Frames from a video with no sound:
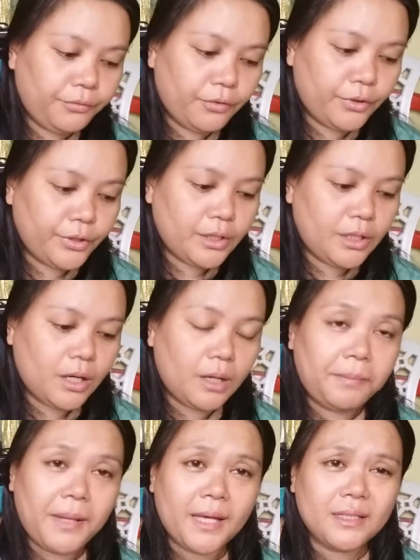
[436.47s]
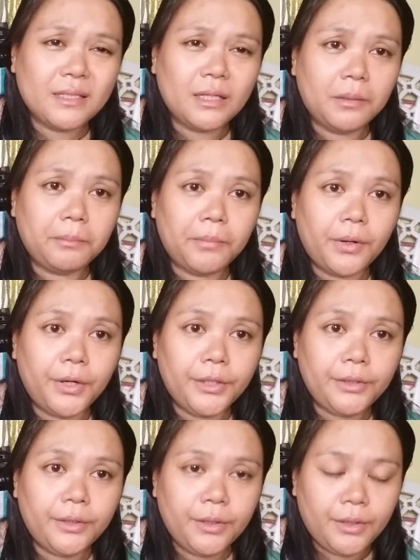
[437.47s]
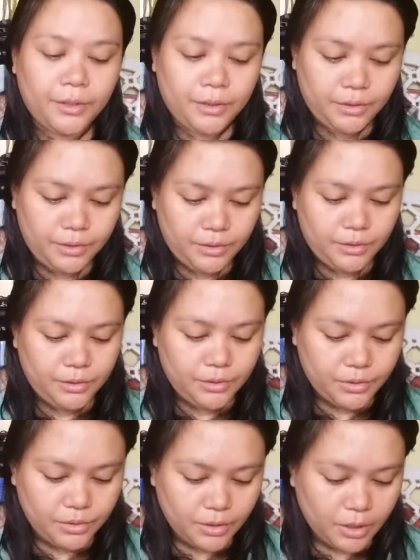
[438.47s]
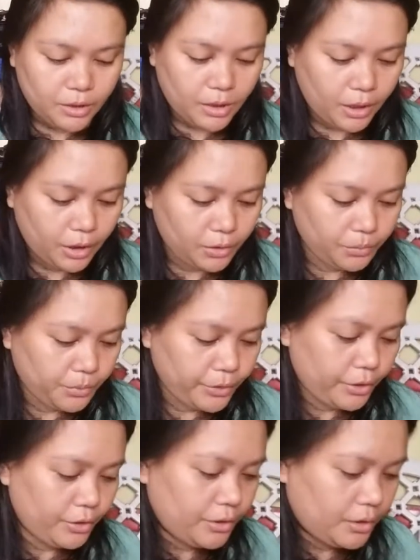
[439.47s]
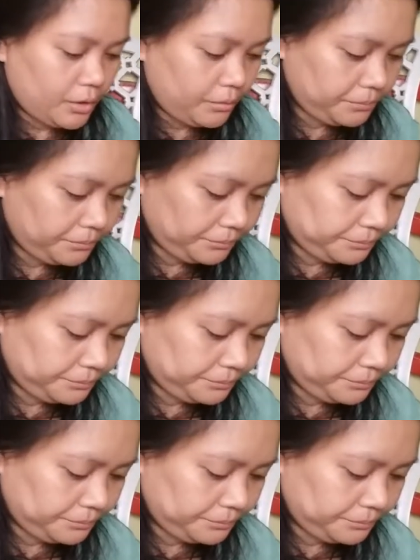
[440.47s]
for the plastic part so that I can work on it.